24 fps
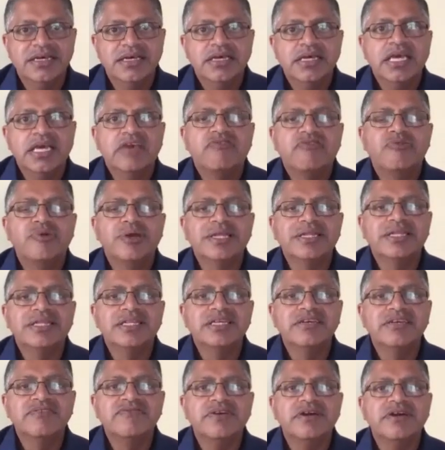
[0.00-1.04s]
if we
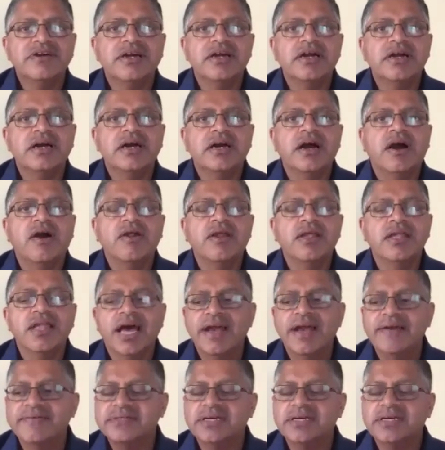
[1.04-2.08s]
live our
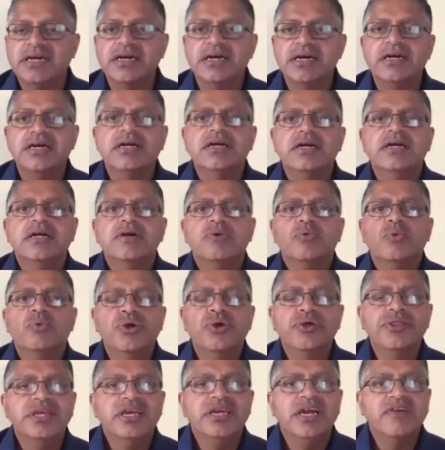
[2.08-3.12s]
lives
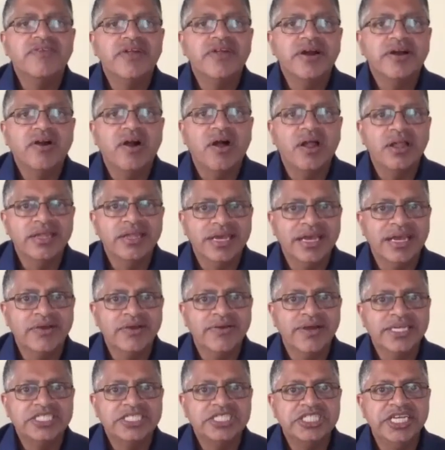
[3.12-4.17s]
worthy of our calling in
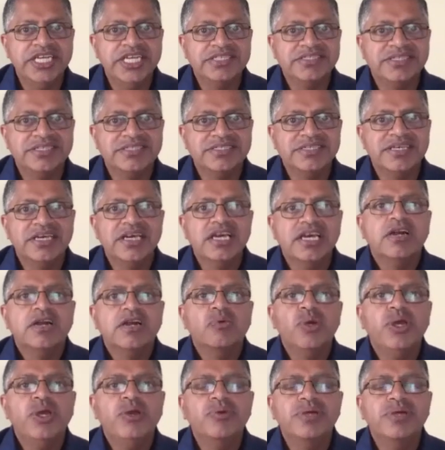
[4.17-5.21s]
Christ Jesus,
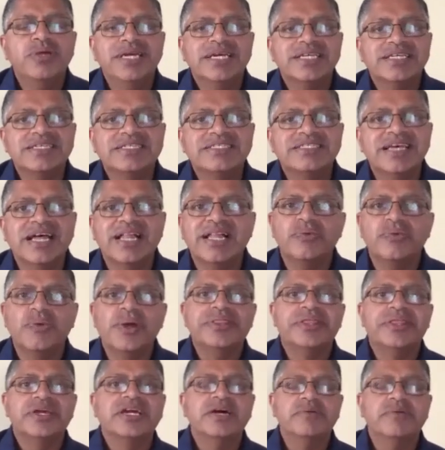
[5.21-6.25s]
we will
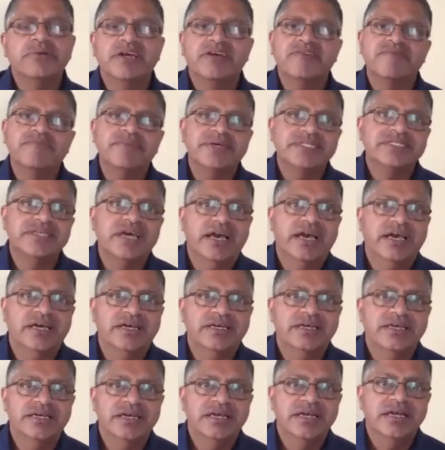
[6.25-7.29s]
accelerate the coming of Messiah.
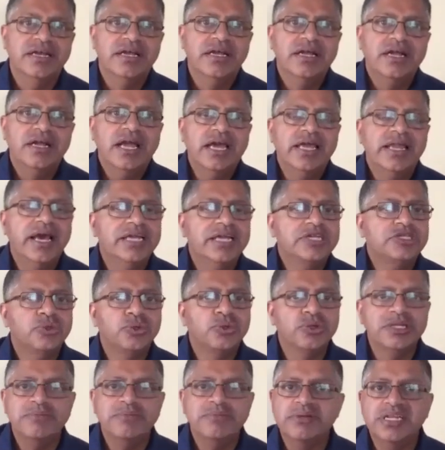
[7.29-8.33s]
And I
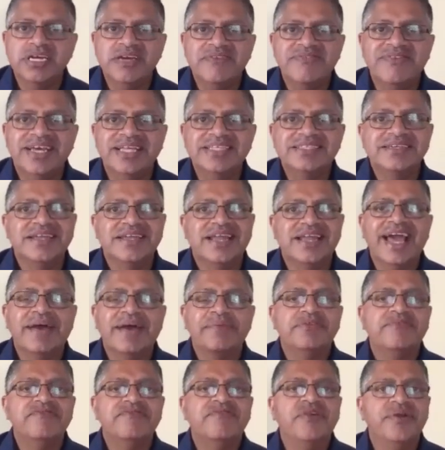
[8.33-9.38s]
truly believe it's going to
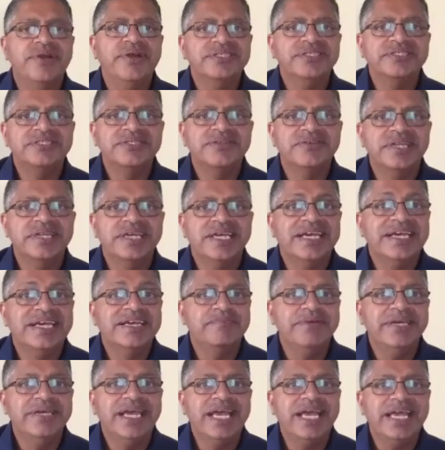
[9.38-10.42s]
happen very soon. It
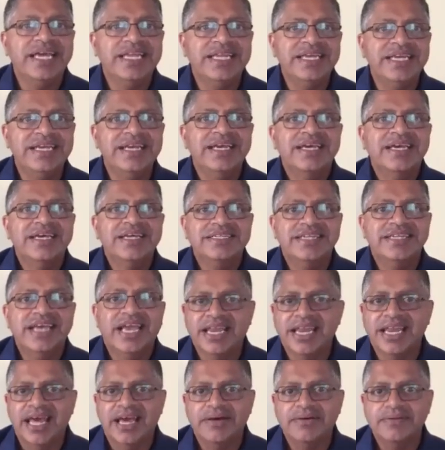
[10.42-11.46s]
could be any
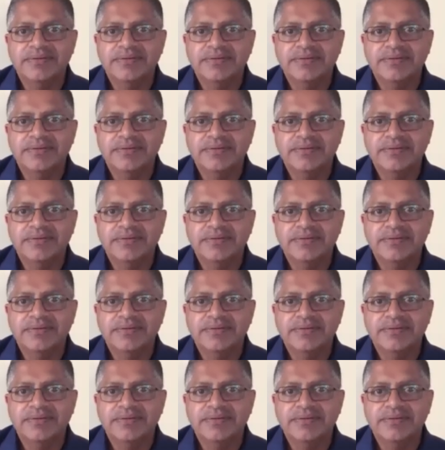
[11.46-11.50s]
day now.